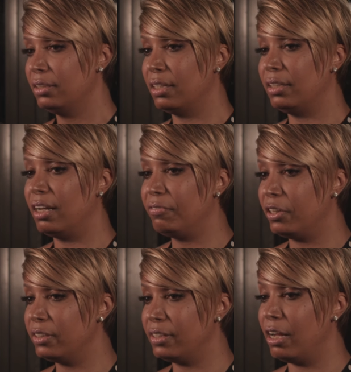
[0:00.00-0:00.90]
to love
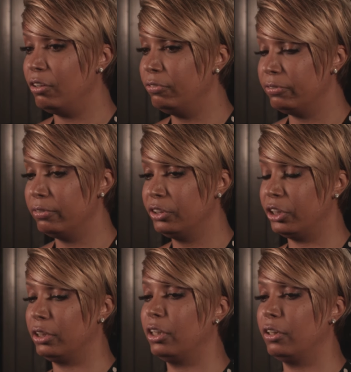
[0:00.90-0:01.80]
yourself,
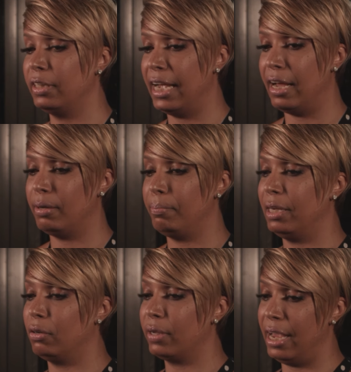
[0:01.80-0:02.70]
to learn how to
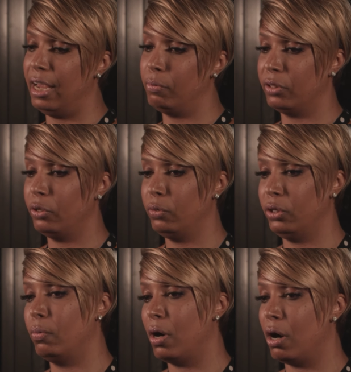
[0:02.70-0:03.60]
be okay with who
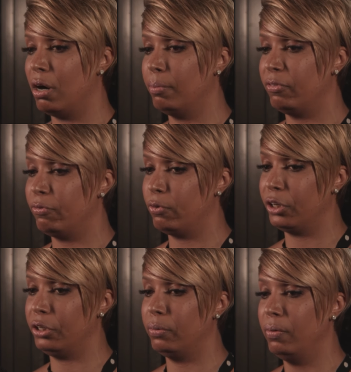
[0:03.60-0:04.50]
you are
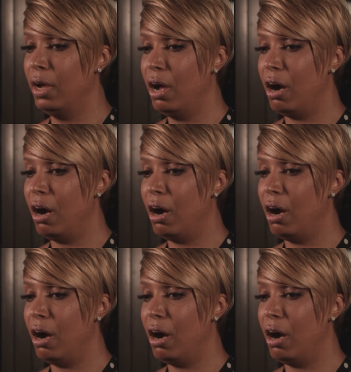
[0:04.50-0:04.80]
before you